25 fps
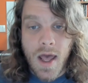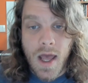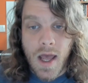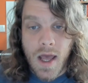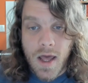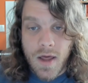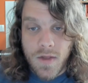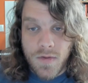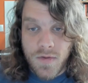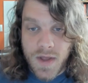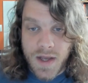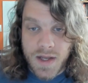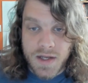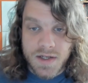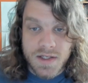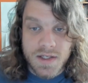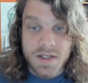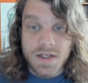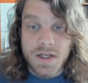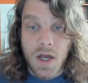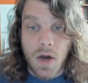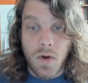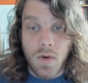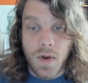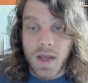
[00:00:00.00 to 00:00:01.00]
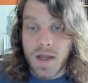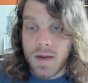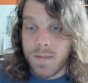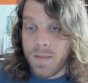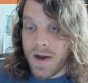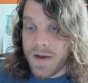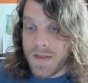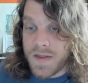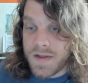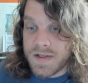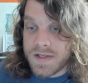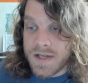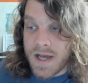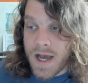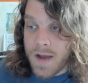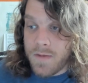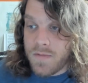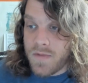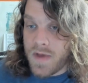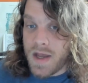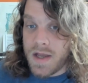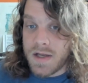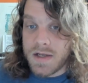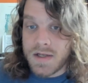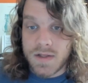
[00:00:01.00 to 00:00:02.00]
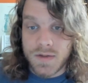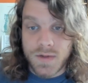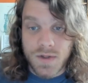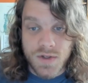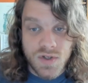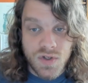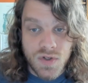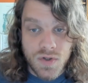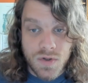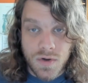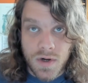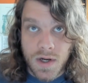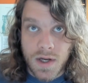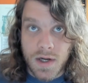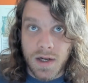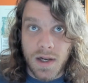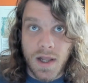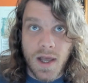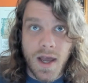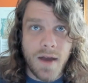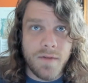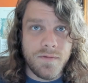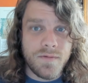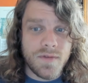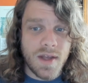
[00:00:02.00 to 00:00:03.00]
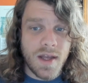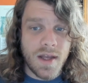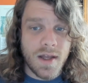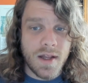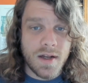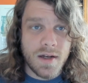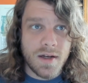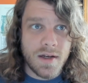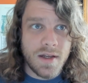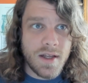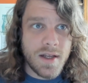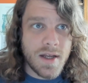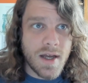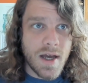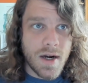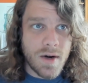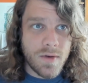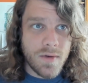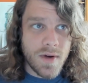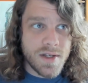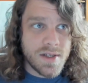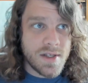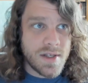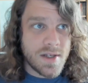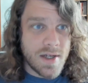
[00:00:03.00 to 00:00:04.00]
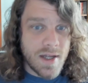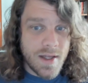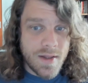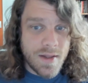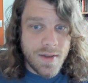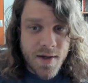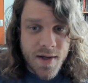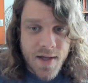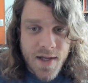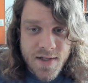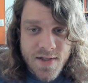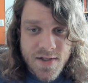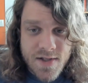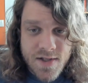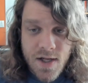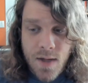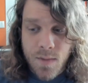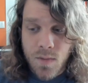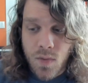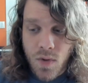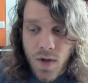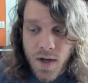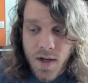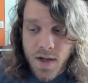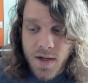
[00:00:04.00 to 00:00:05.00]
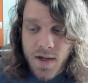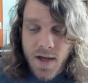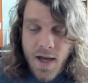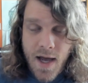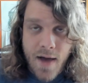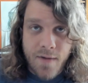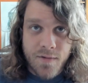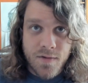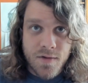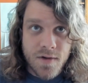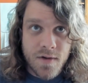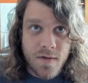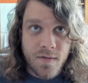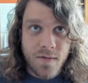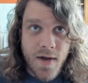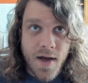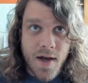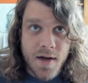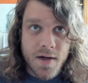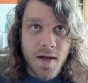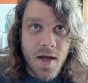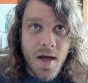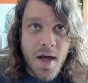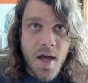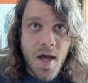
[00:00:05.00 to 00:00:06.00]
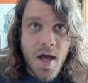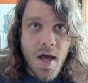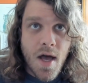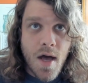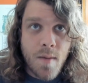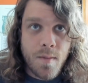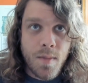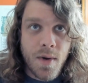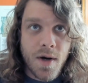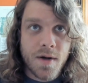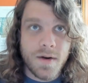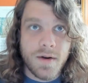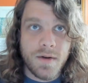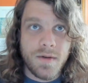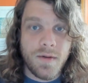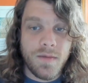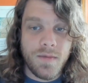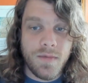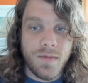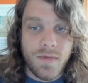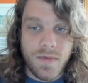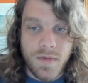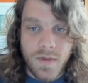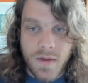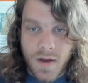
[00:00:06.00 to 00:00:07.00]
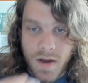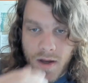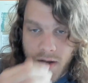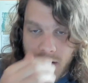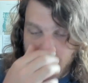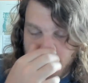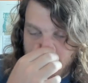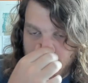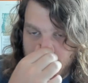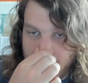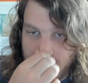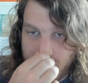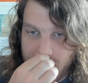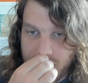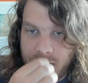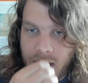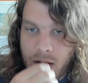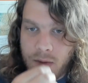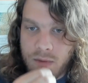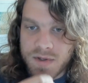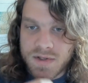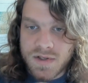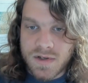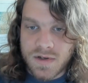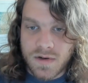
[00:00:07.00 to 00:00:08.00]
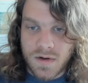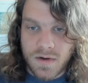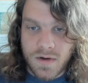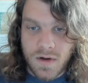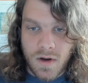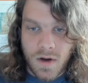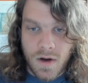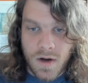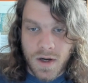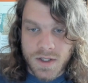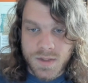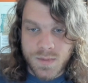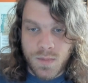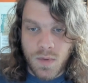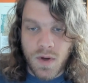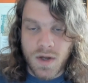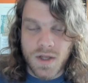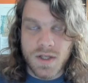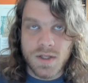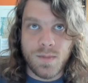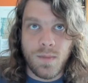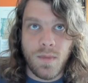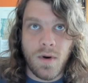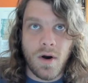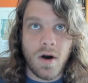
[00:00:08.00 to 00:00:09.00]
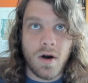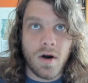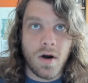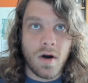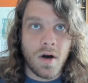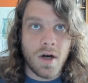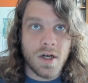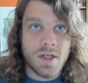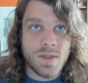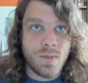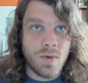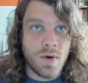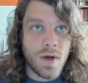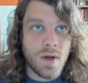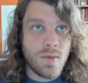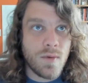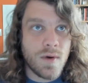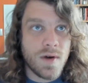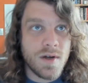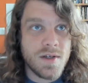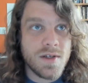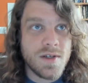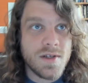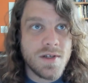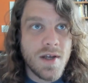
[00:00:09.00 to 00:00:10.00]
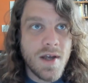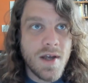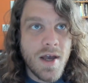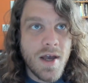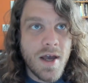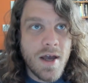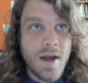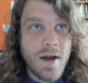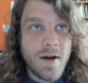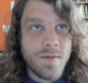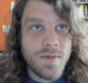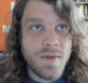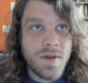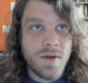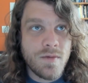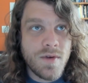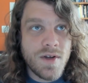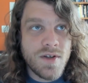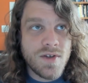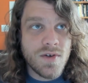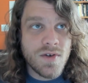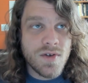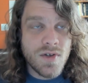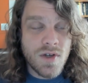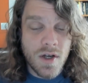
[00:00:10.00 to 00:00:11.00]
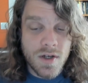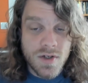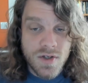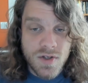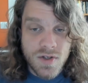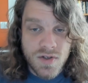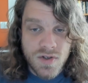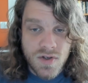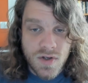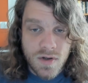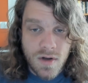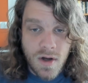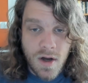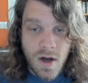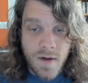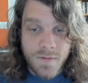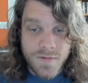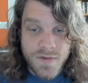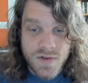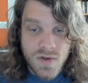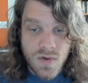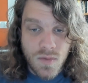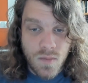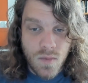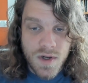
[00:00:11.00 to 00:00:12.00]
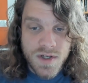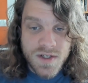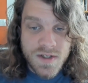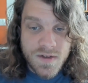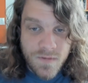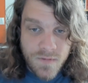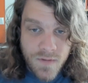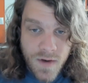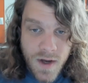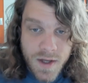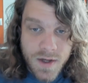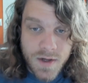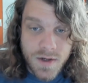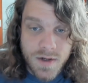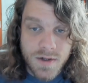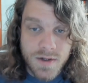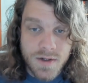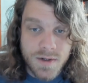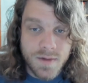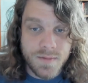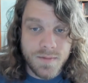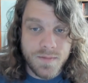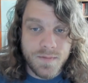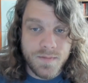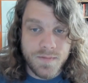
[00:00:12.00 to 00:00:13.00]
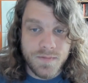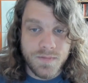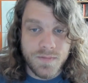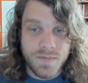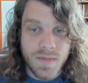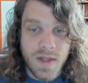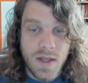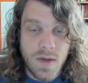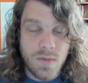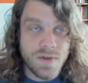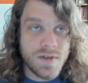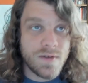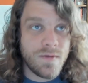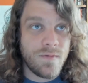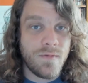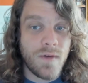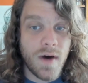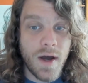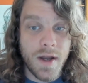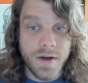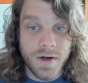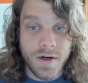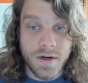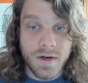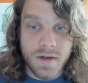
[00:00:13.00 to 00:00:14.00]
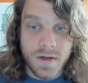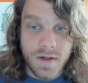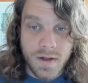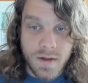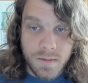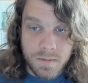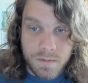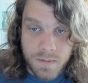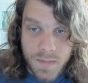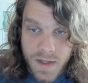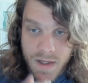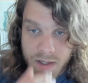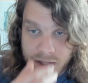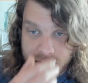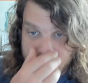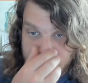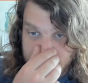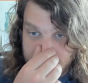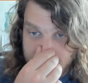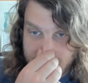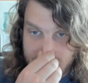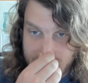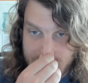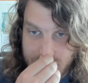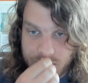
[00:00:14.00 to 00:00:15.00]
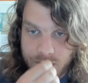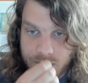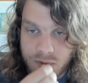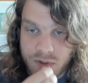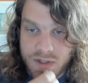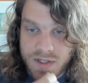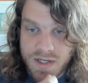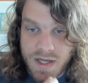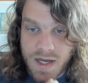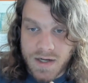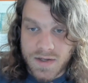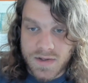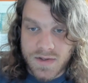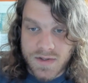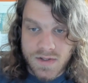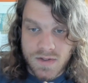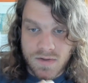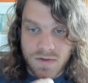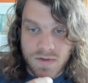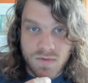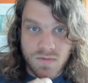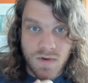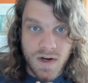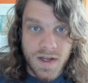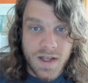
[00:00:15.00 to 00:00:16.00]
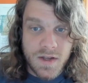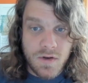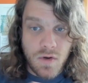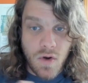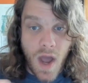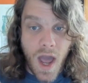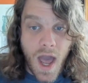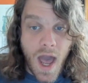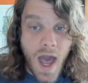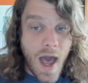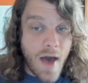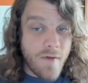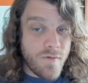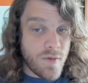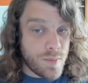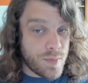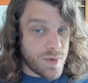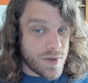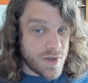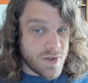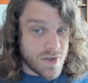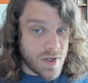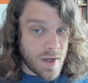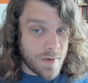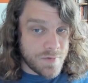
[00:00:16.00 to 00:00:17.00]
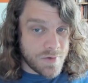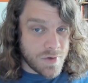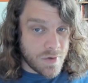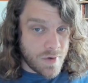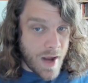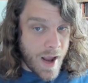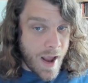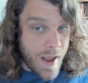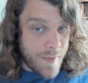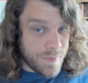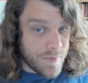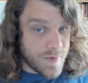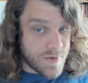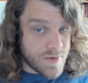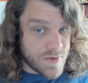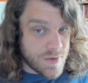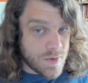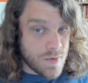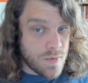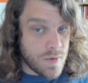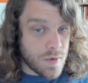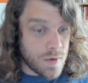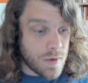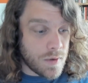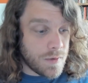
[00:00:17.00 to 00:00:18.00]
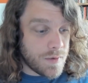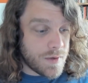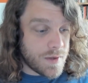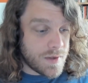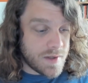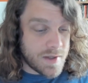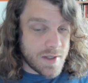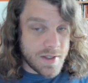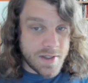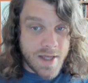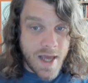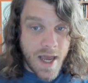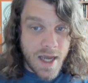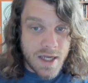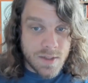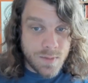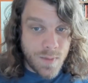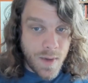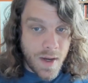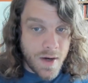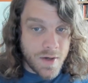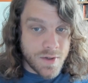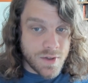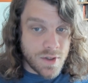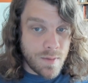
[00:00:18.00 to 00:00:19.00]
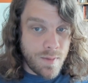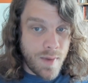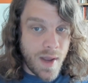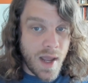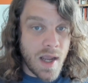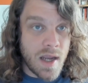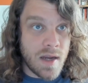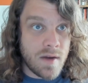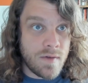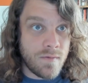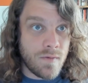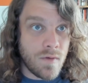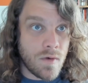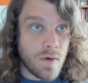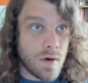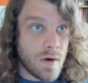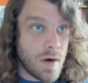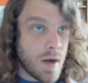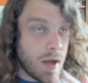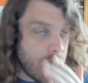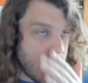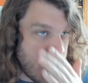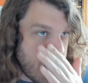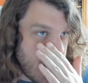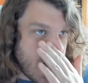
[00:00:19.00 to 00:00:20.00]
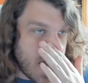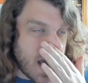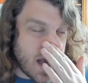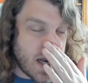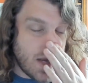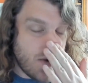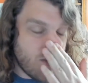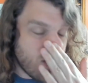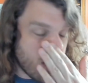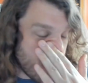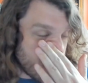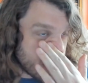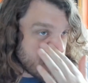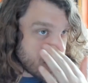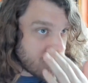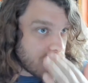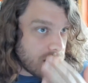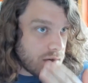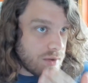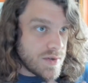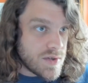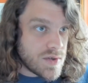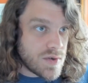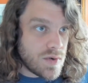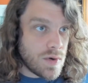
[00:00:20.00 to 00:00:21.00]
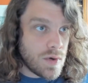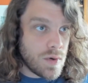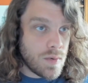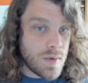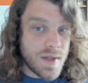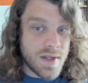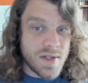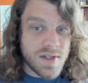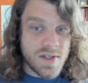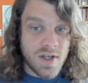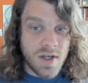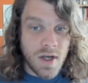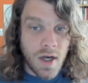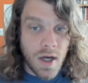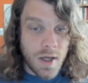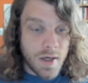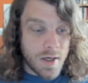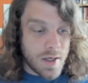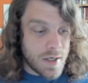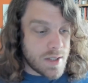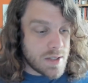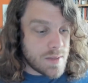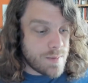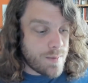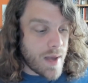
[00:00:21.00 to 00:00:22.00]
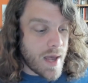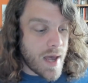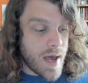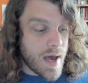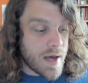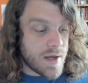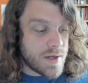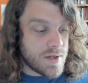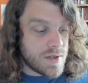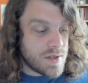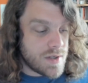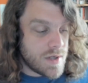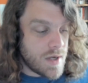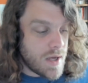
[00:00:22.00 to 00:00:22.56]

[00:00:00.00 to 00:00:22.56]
they did go in. By the time they did, the shooter had left, and he got arrested, I think, at Subway after the fact. But uh, that wasn't Hogg's point. Hogg's point was the resource officer was fired. He was fired because he didn't protect the students, right? You have a police officer at the school that the taxpayers are paying for, and he walks around the school with his gun and his badge,